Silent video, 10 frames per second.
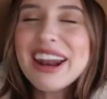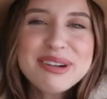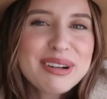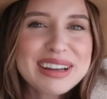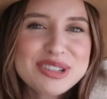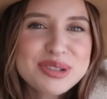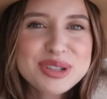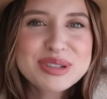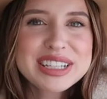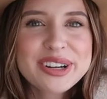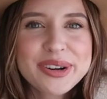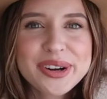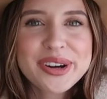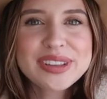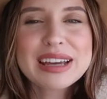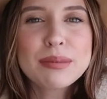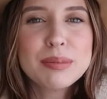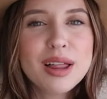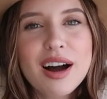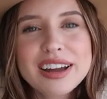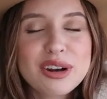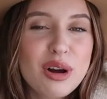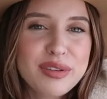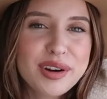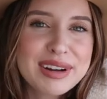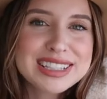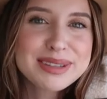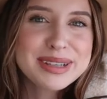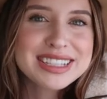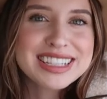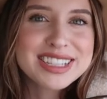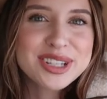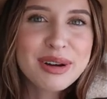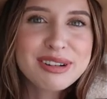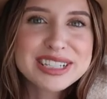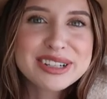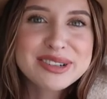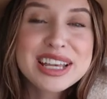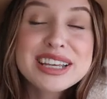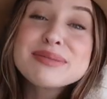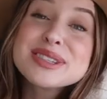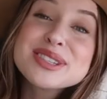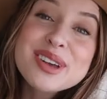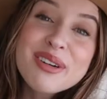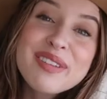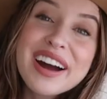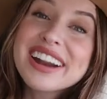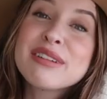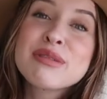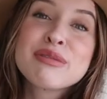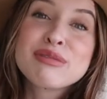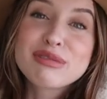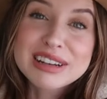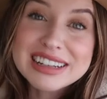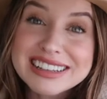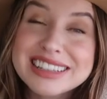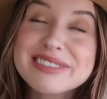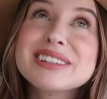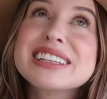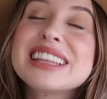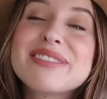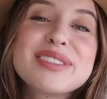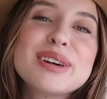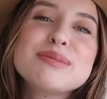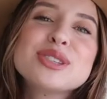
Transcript: I don't know, introducing her like blog and all of her recipes into our dinners has been so fun and we really, really loved them.